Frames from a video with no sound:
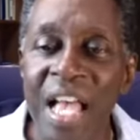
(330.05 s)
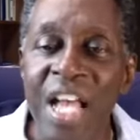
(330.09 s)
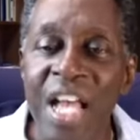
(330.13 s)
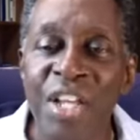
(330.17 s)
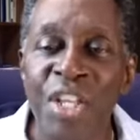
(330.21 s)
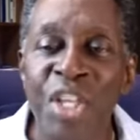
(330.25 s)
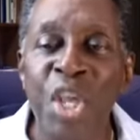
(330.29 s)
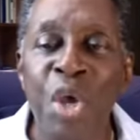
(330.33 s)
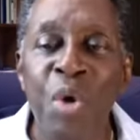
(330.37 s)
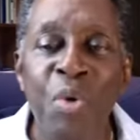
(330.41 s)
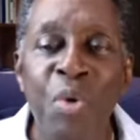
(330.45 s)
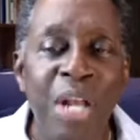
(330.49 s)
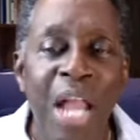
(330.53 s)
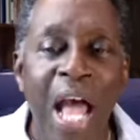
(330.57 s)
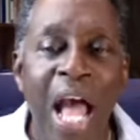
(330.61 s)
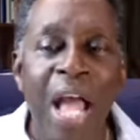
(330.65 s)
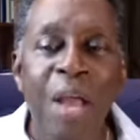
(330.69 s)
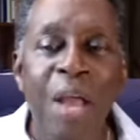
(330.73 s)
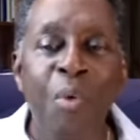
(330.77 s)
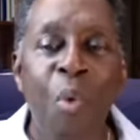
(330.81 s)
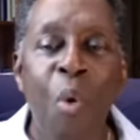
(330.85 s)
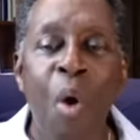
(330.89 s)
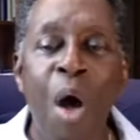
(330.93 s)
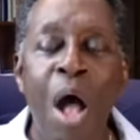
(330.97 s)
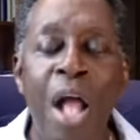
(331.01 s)
you and I
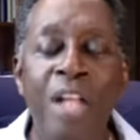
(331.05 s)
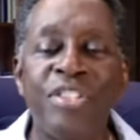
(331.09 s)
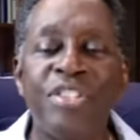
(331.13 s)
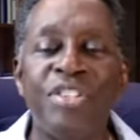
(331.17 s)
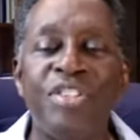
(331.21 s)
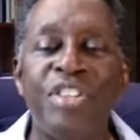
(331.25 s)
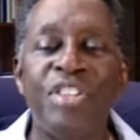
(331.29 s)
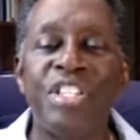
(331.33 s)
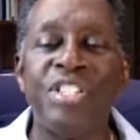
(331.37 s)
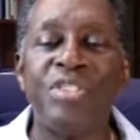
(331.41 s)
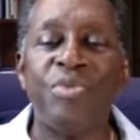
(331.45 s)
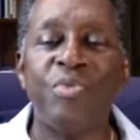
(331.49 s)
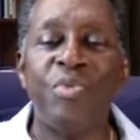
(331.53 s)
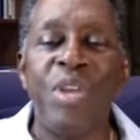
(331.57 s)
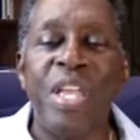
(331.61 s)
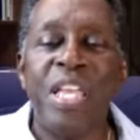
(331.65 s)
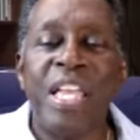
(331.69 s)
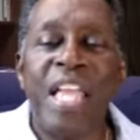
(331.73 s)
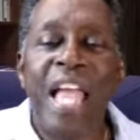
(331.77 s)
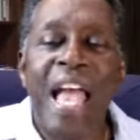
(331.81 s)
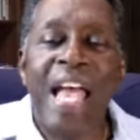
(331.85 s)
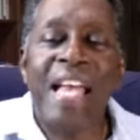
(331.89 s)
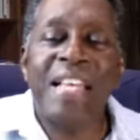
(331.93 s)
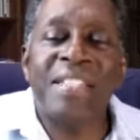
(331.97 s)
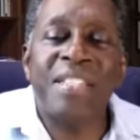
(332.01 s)
watched this week
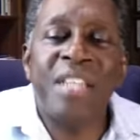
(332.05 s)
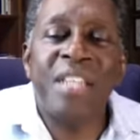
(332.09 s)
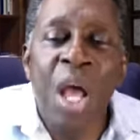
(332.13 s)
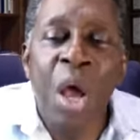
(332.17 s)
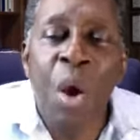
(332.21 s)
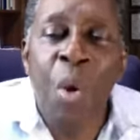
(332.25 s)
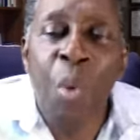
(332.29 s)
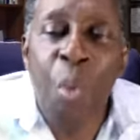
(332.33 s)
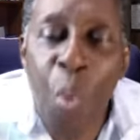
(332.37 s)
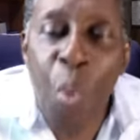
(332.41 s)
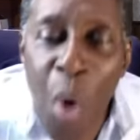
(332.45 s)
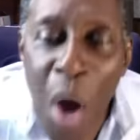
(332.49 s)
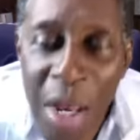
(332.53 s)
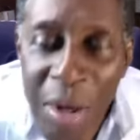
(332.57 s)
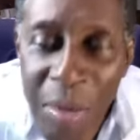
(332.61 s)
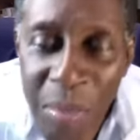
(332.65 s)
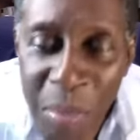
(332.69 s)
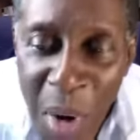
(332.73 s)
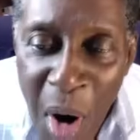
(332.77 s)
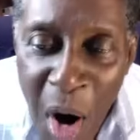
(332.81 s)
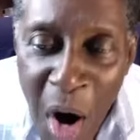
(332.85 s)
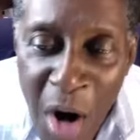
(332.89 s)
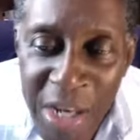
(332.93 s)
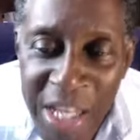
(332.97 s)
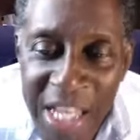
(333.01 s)
as one
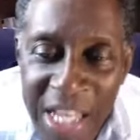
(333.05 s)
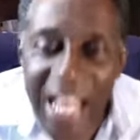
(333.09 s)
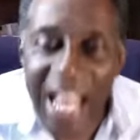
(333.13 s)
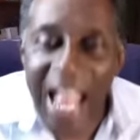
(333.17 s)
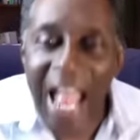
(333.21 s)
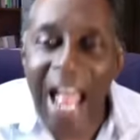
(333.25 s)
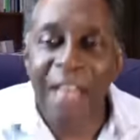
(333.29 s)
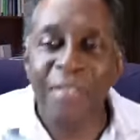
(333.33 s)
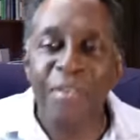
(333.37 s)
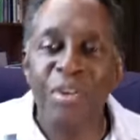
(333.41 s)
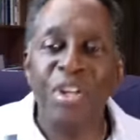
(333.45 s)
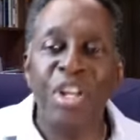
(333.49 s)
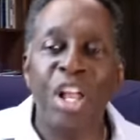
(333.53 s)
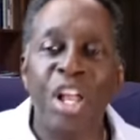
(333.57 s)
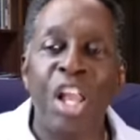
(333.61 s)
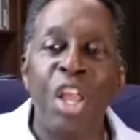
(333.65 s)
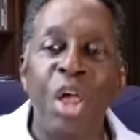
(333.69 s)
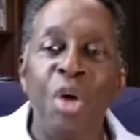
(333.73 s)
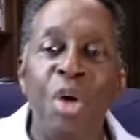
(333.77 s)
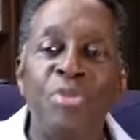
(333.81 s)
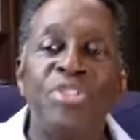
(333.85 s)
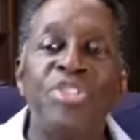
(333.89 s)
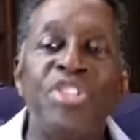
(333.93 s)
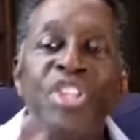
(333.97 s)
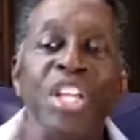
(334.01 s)
party gathered
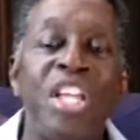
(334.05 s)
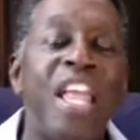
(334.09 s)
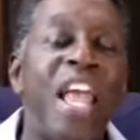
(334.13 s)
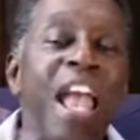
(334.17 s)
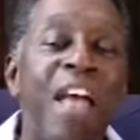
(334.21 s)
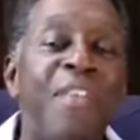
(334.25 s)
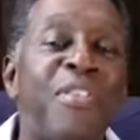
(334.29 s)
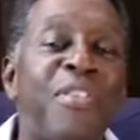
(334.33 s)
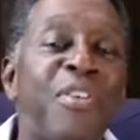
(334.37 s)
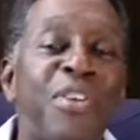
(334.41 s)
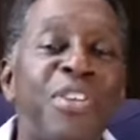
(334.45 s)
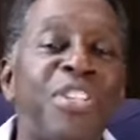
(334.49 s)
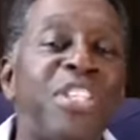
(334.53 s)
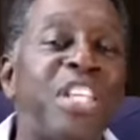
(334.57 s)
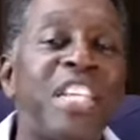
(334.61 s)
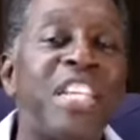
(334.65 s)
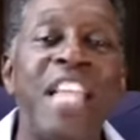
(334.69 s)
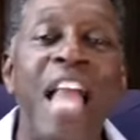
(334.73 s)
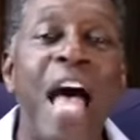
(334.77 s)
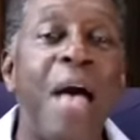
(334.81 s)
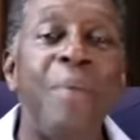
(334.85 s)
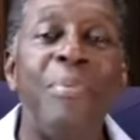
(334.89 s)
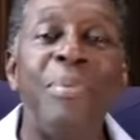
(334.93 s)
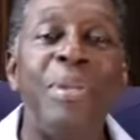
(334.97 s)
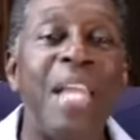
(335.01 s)
close together to
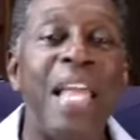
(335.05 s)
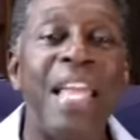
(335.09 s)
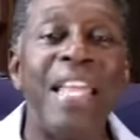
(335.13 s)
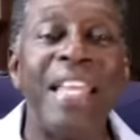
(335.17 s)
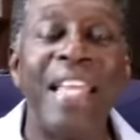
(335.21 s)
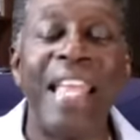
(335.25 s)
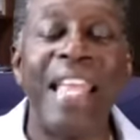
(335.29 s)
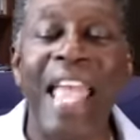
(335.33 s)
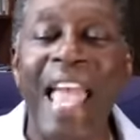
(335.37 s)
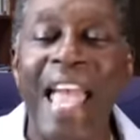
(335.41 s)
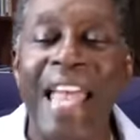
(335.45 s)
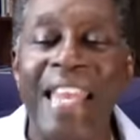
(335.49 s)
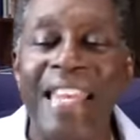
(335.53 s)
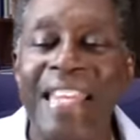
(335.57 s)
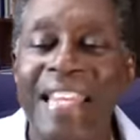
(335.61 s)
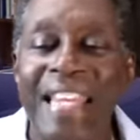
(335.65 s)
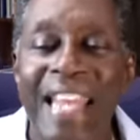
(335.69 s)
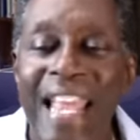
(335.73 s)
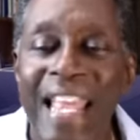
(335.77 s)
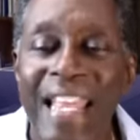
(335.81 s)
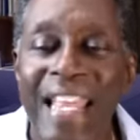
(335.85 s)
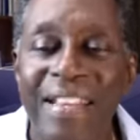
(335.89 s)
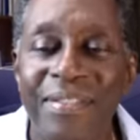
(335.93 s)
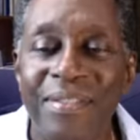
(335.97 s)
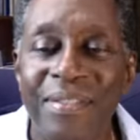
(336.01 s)
nominate a
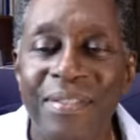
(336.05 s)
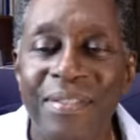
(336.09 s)
candidate.